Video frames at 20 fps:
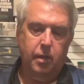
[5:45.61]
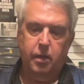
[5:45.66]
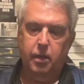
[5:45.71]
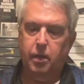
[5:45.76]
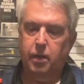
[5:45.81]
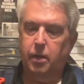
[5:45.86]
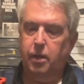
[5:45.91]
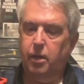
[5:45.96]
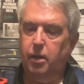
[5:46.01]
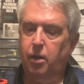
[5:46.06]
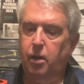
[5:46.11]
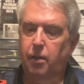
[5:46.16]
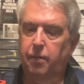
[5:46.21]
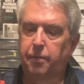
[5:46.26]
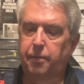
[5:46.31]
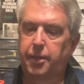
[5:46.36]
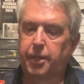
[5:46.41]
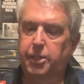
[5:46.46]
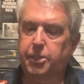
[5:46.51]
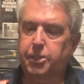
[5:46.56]
On
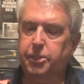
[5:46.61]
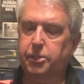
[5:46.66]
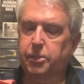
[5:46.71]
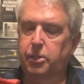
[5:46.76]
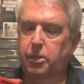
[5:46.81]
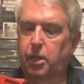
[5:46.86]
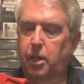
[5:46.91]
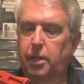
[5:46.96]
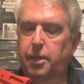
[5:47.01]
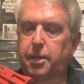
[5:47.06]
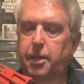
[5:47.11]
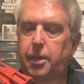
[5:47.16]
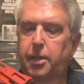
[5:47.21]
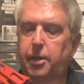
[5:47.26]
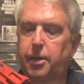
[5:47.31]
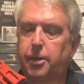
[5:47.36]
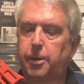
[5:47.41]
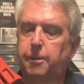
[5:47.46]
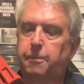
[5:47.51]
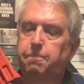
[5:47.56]
this gun
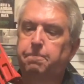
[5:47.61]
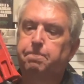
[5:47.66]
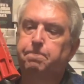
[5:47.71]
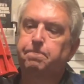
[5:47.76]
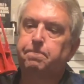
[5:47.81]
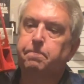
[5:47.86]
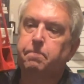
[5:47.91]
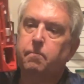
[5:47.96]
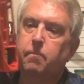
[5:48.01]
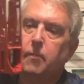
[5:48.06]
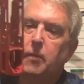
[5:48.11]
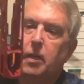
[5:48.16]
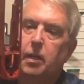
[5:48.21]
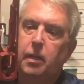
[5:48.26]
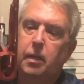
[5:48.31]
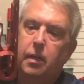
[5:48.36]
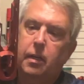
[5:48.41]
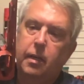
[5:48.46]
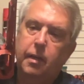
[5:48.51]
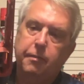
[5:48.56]
here,
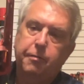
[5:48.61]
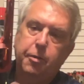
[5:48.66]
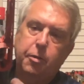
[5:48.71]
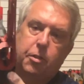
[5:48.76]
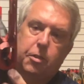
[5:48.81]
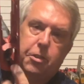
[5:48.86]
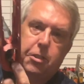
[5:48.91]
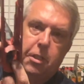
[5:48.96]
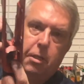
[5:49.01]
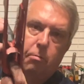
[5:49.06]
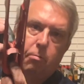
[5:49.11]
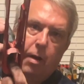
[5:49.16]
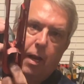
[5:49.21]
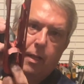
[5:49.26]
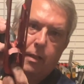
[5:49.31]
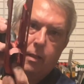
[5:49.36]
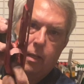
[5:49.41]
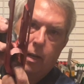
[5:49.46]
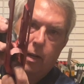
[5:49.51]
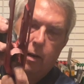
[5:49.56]
if you can see
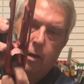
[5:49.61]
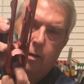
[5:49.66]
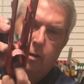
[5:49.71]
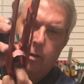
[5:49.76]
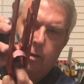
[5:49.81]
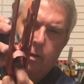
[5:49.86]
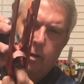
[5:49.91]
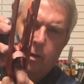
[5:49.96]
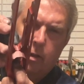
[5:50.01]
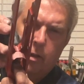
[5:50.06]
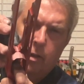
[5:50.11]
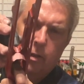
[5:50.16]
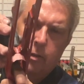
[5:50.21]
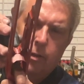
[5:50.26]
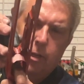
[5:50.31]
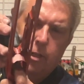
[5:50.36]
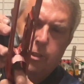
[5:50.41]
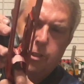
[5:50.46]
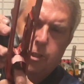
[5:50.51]
right there, there's a